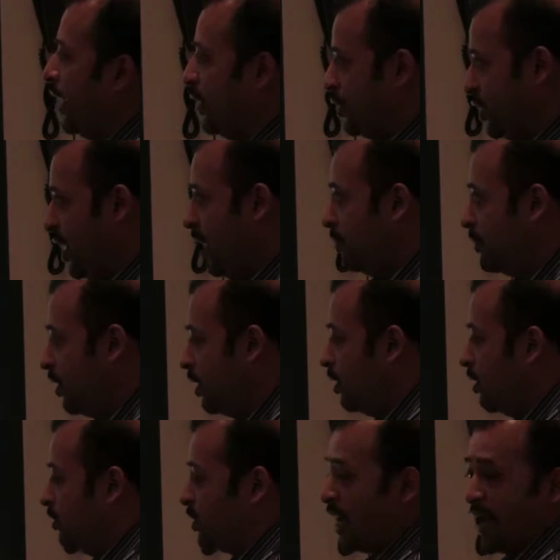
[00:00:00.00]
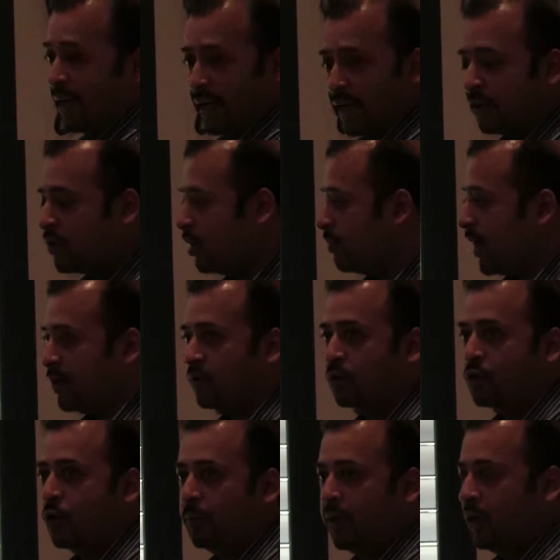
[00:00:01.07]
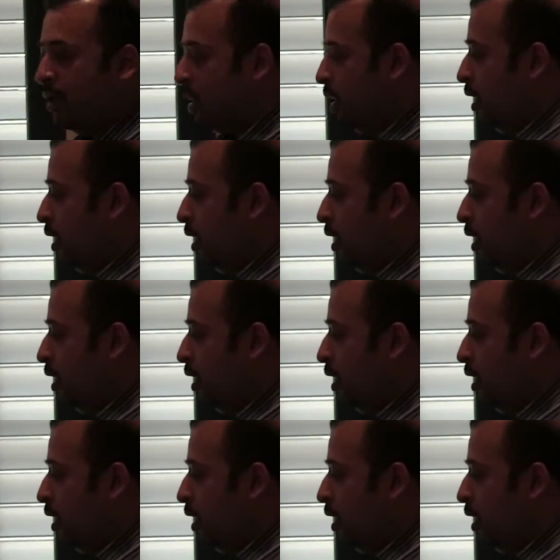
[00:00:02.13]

SEM, scanning electron microscopy.